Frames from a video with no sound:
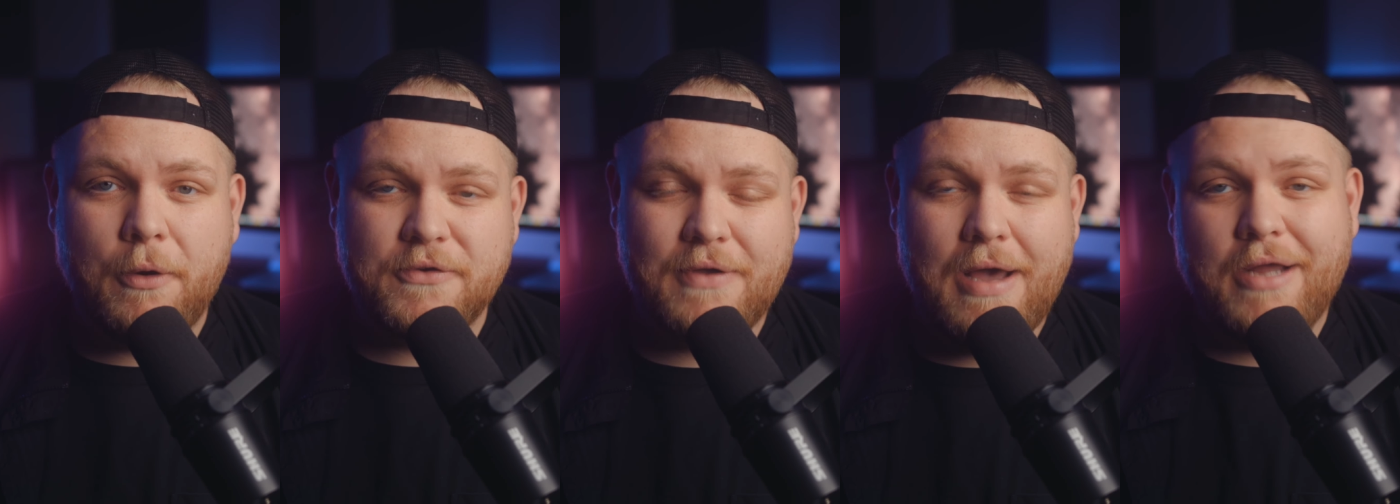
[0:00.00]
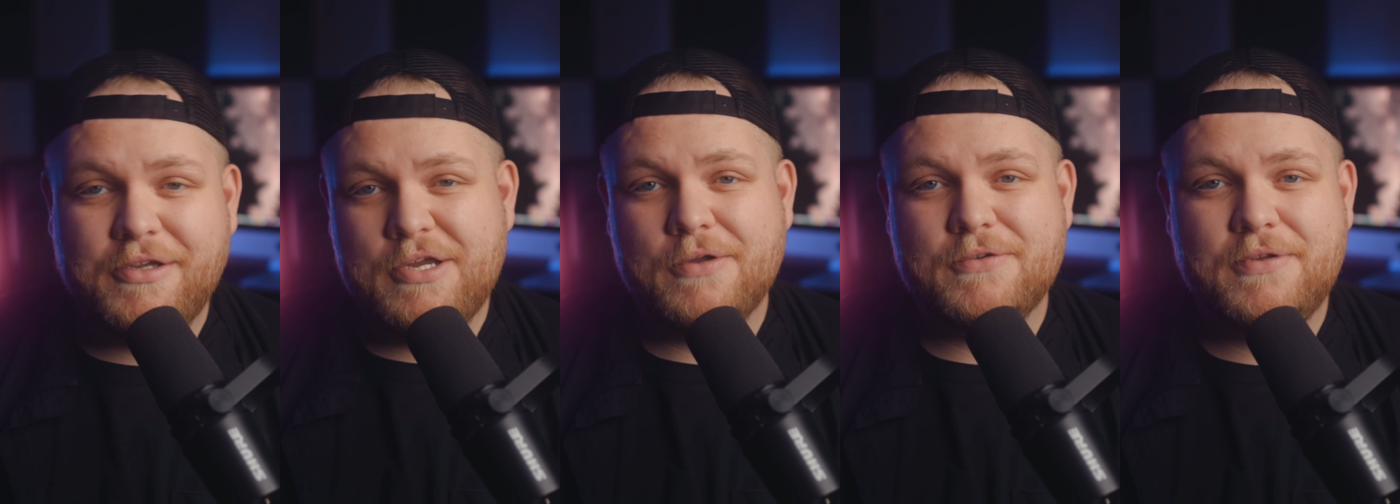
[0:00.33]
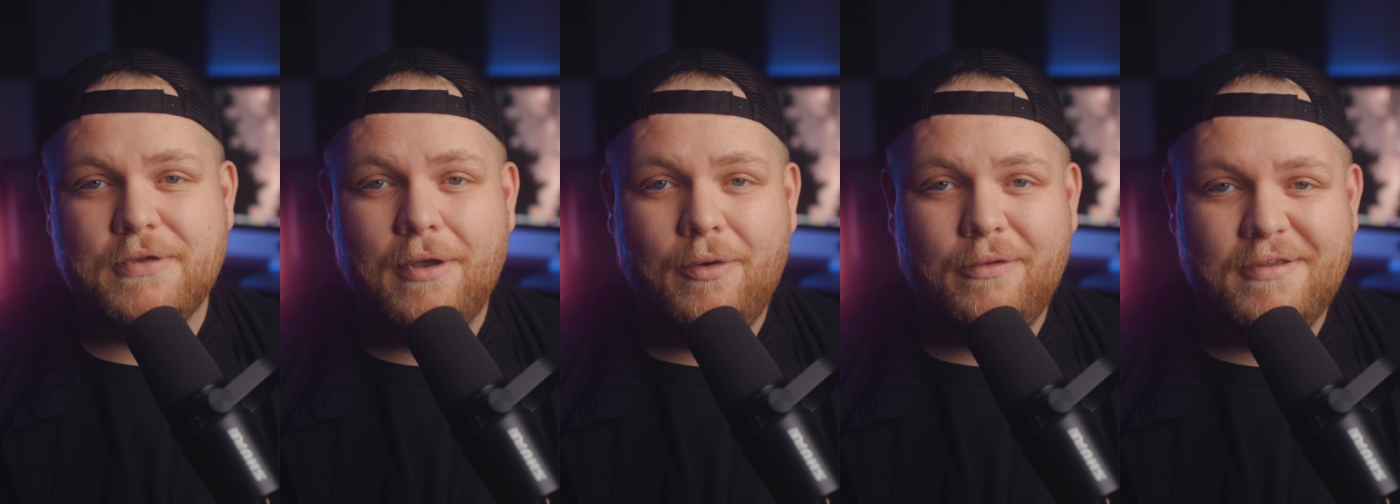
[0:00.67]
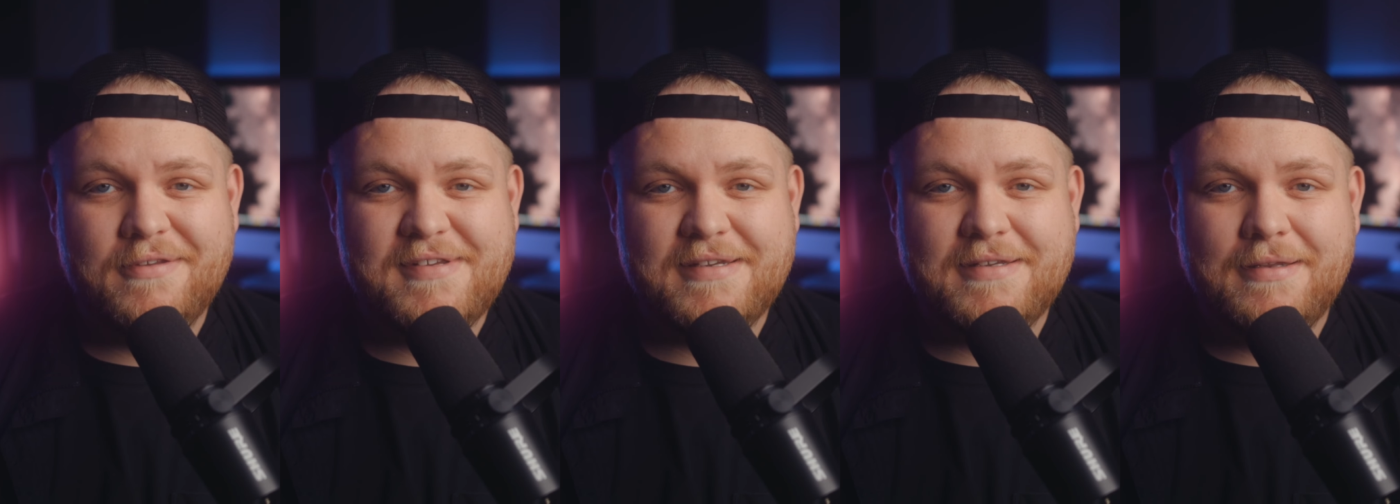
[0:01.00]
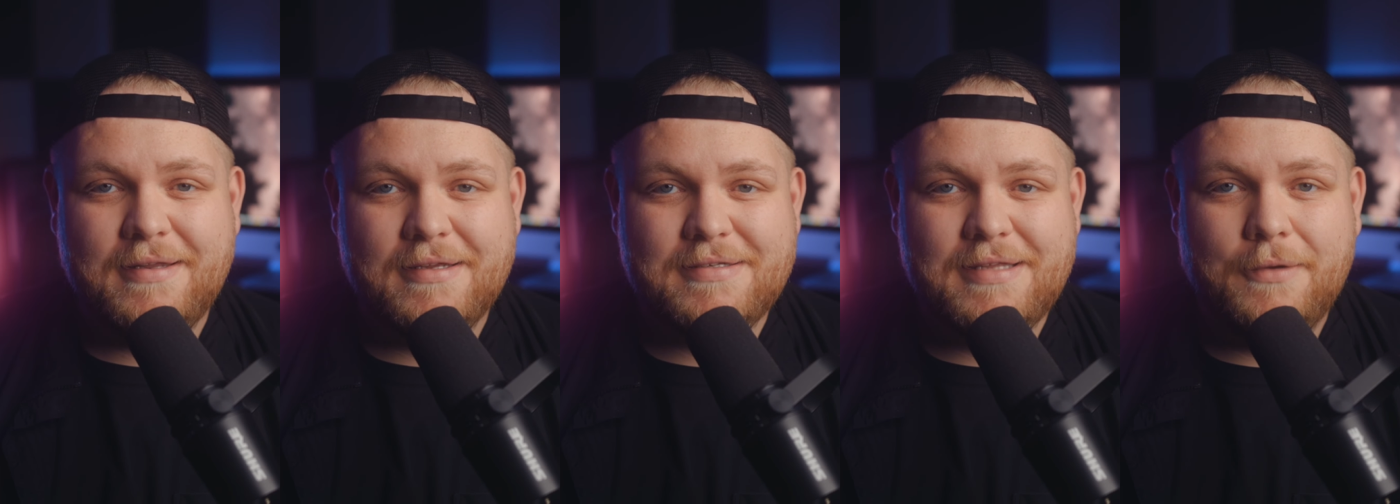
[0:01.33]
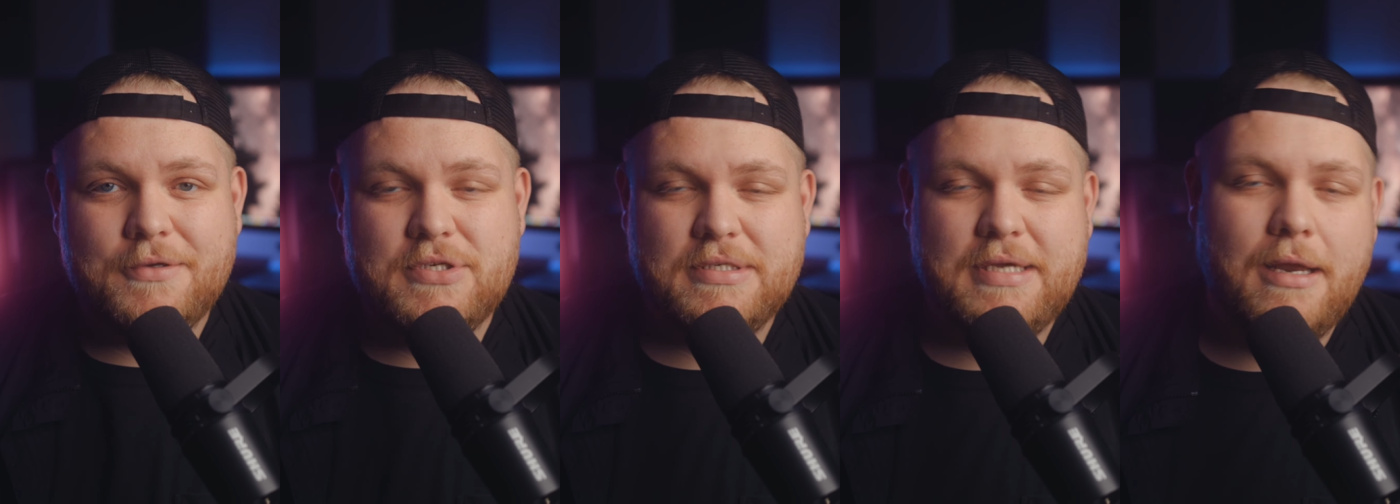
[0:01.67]
So I chose to go with the 16-inch. That
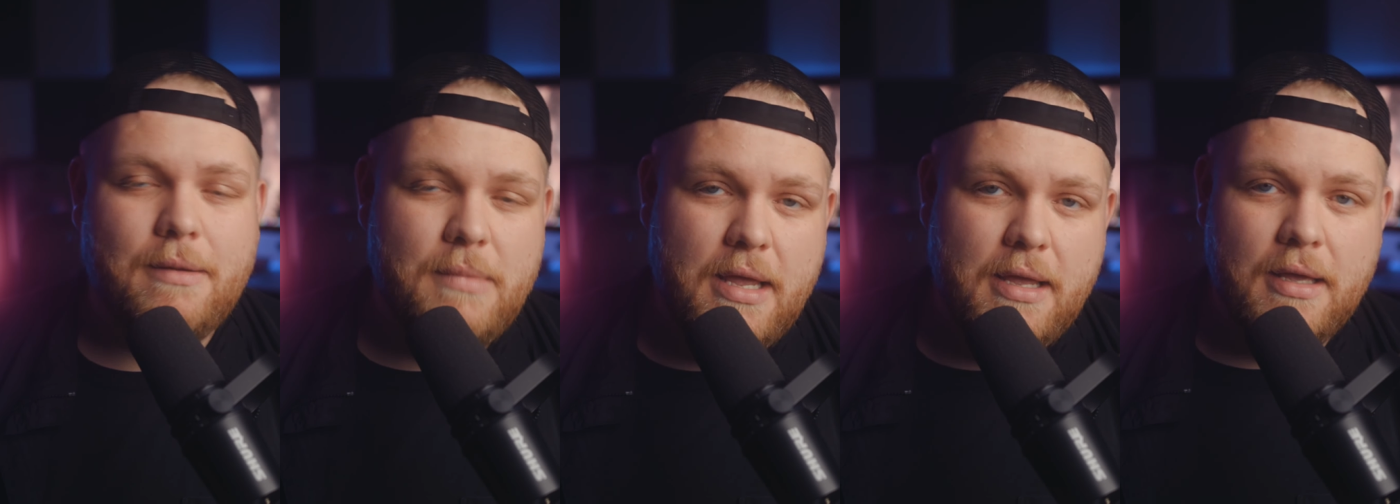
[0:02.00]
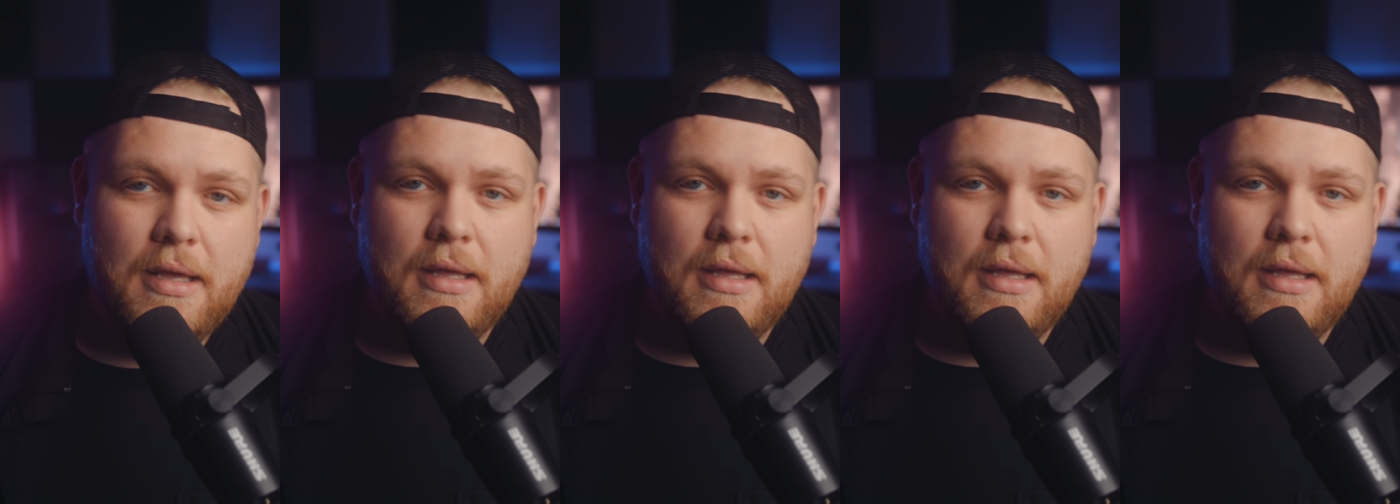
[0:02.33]
was just kind of me.